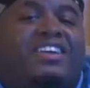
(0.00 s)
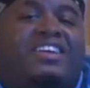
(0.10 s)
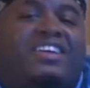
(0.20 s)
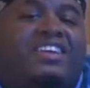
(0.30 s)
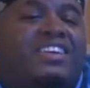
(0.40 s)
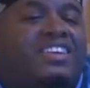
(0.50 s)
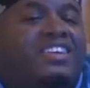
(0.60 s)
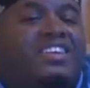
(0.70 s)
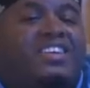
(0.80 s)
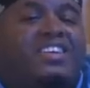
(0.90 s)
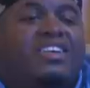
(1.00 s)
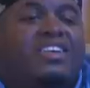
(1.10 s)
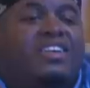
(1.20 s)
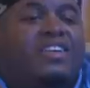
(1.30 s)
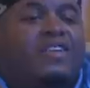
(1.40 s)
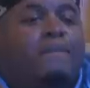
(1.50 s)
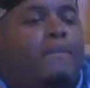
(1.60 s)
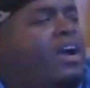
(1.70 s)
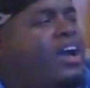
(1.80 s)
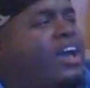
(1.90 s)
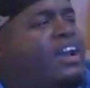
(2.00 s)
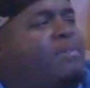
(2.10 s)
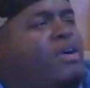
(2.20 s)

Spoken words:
[no speech]